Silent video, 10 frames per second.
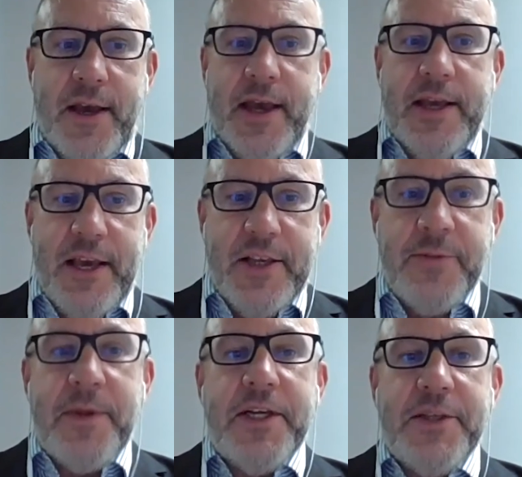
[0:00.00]
is
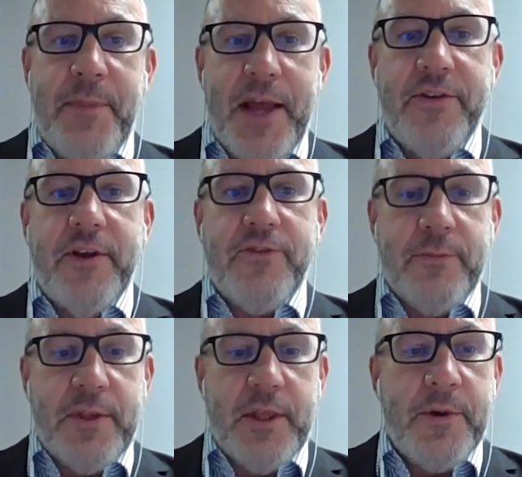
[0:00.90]
being spent on
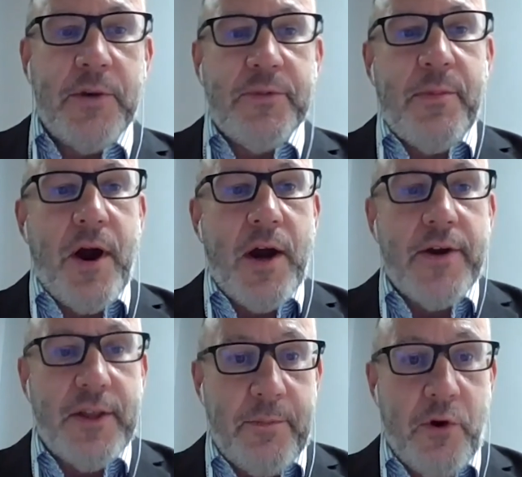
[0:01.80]
something that becomes
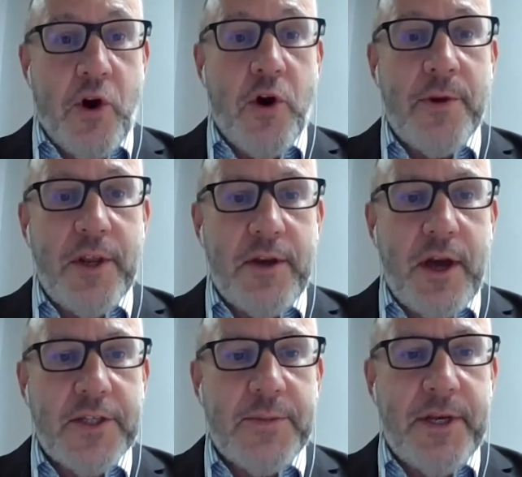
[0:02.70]
part of the permanent
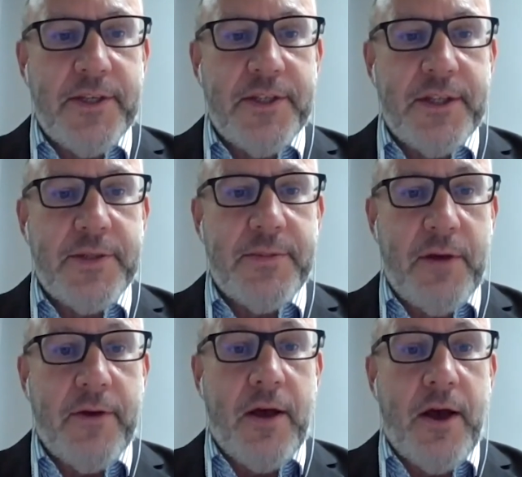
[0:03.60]
cost base
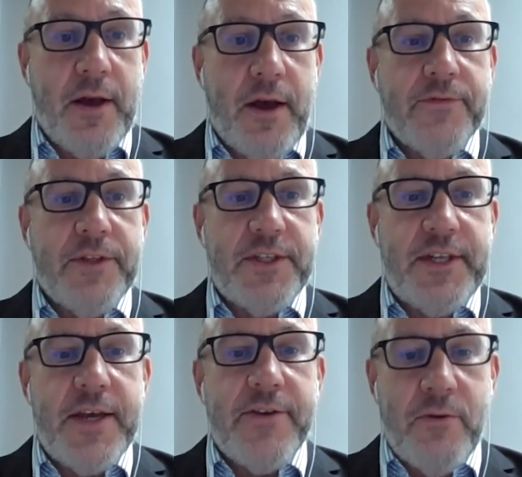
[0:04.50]
of the
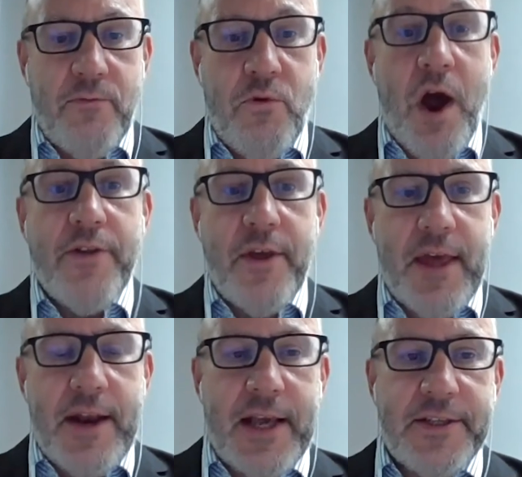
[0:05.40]
state, rather
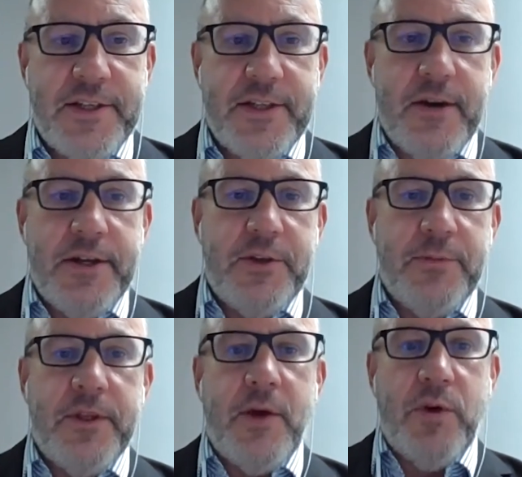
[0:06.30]
than necessarily
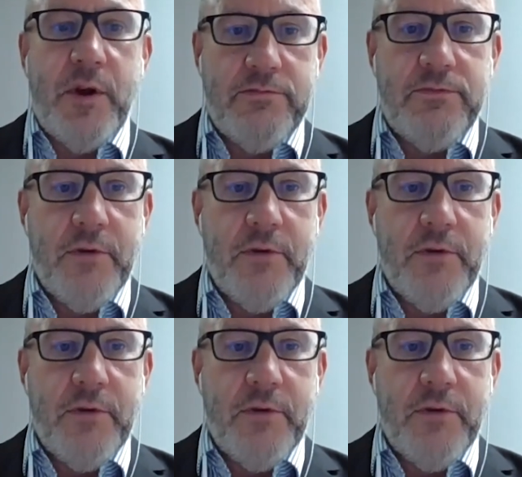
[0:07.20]
something that will,